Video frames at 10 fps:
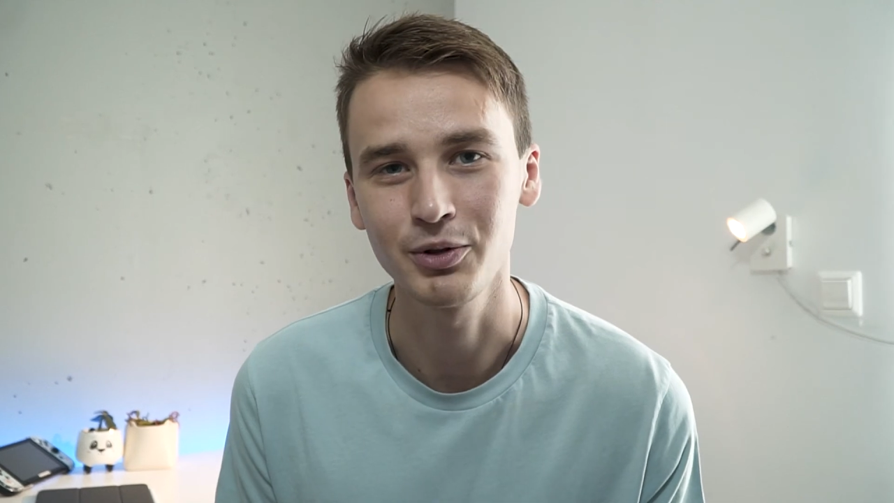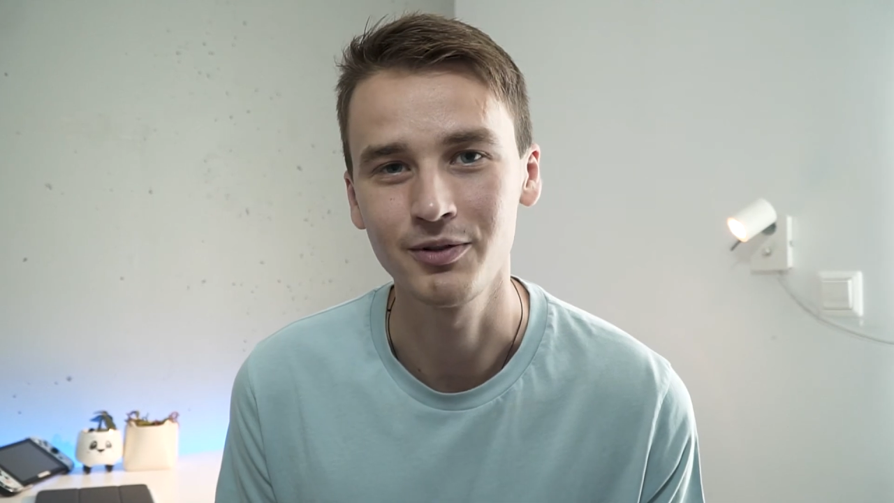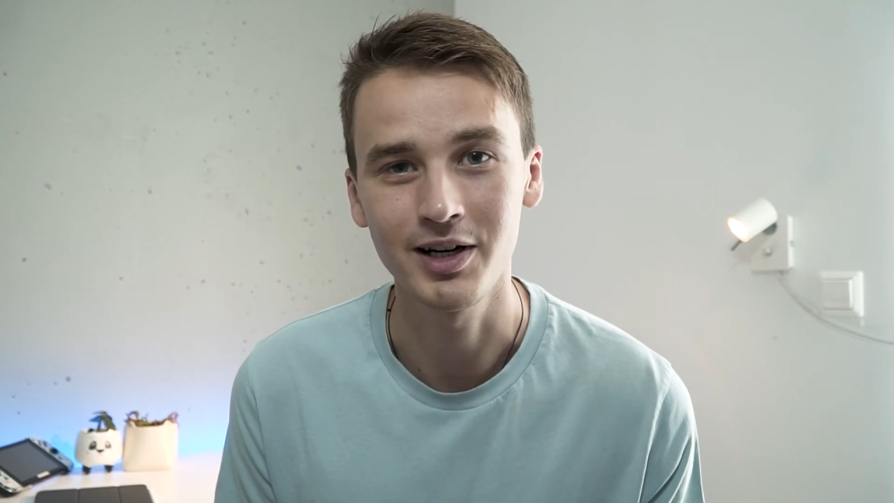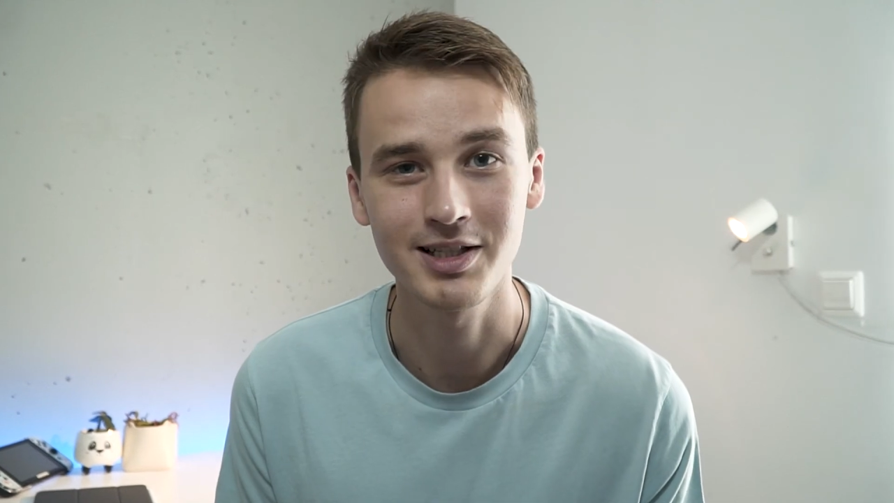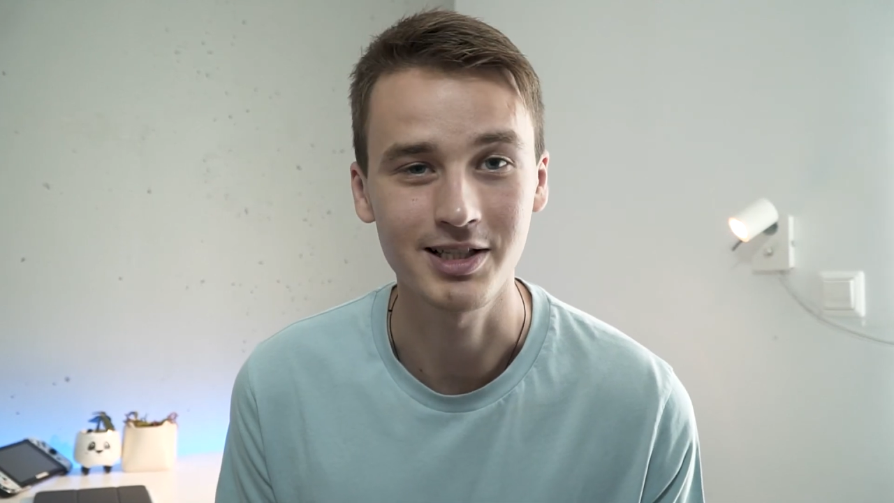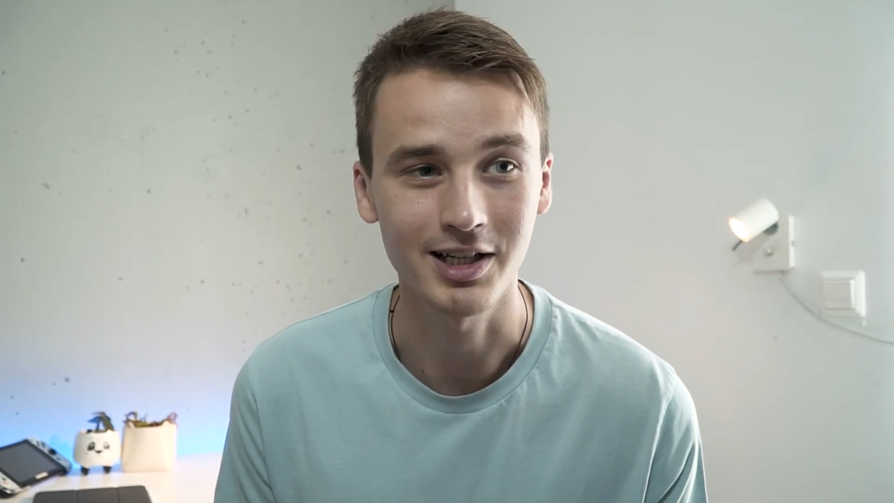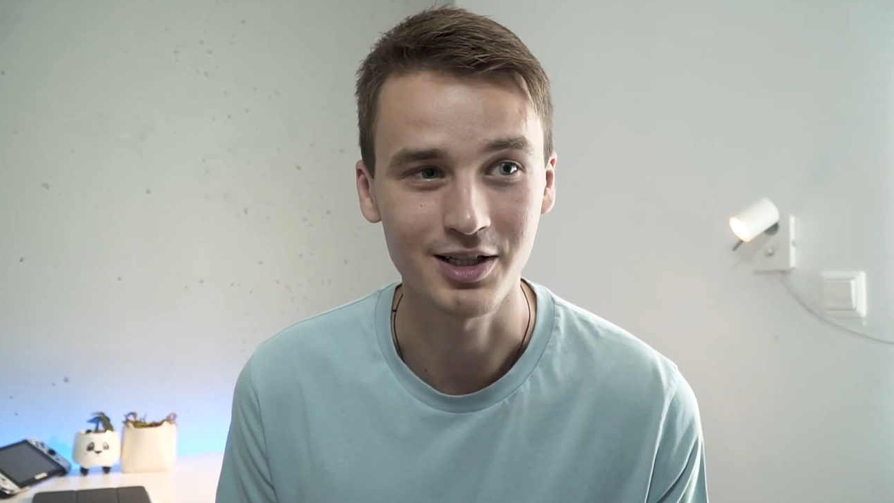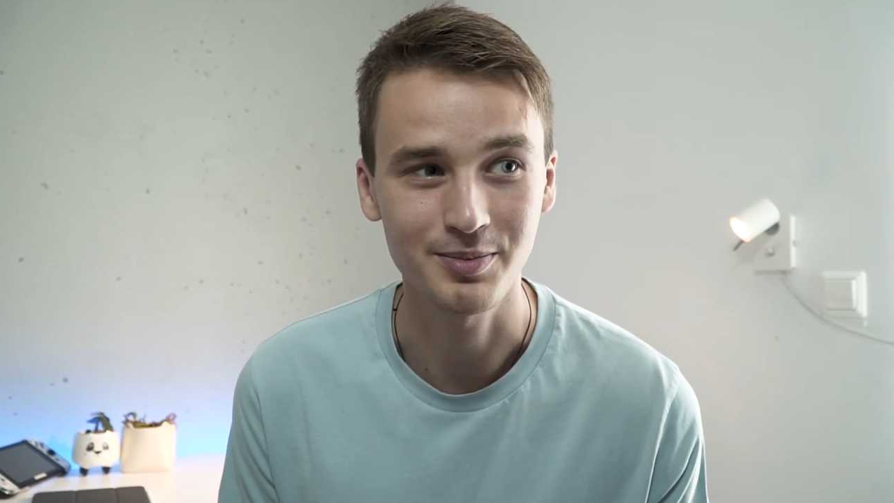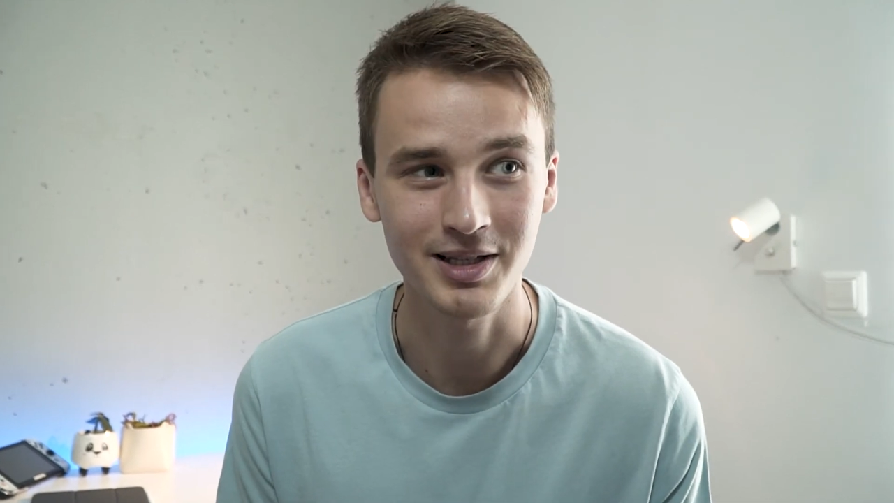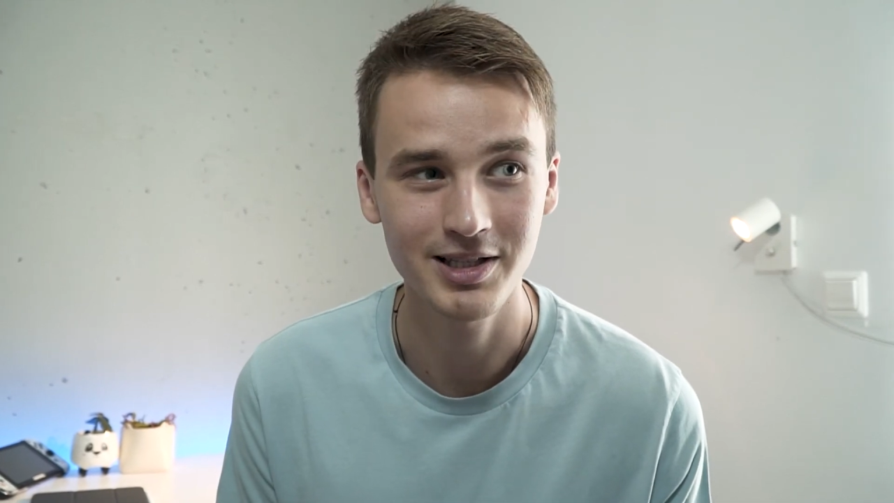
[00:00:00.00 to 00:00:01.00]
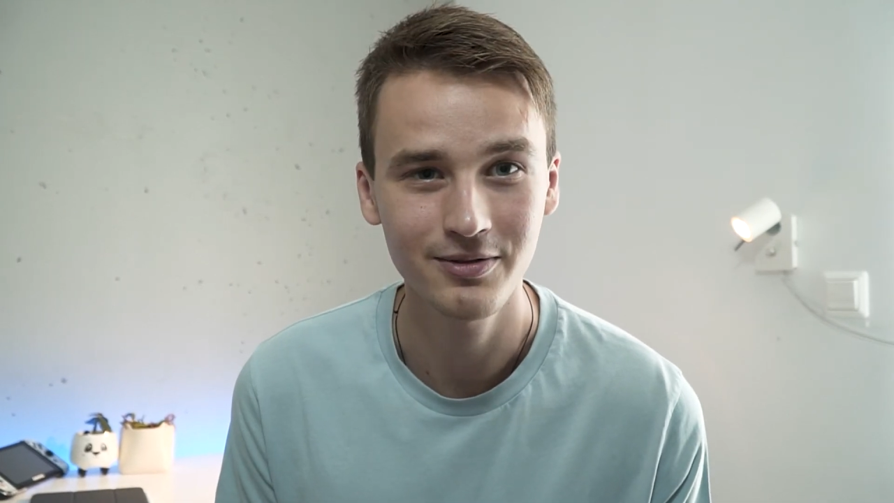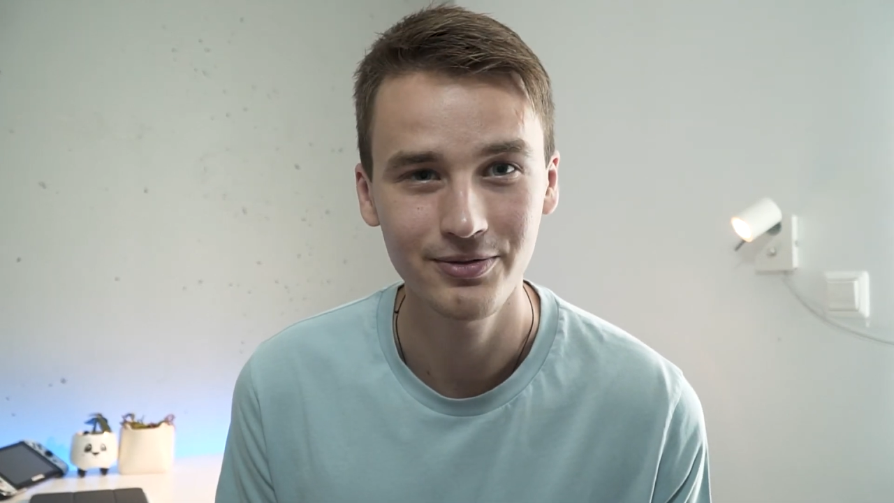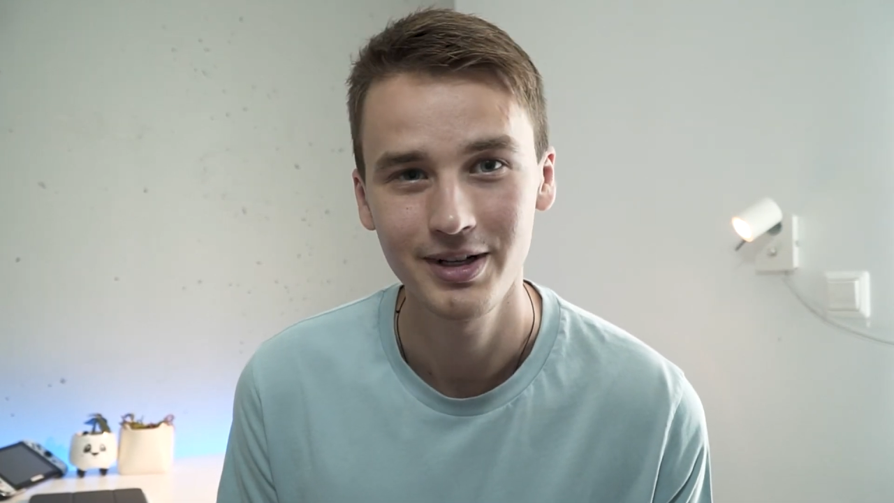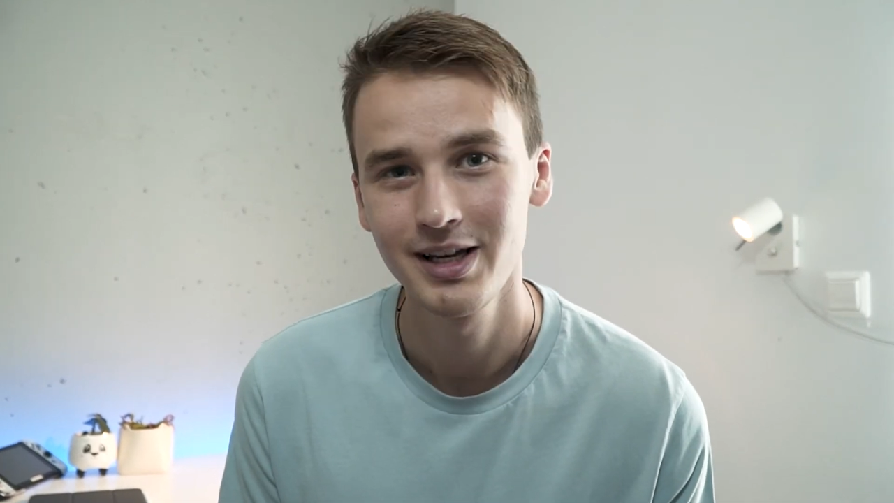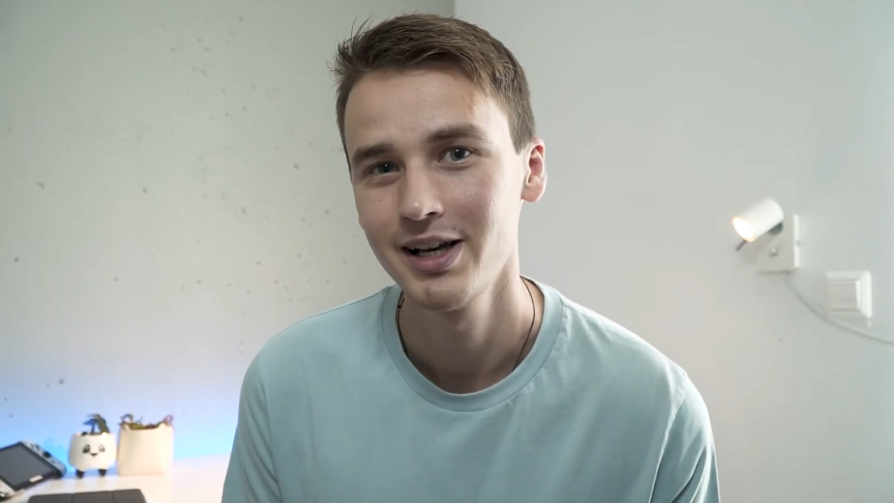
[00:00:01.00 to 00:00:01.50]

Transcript: devices are expensive?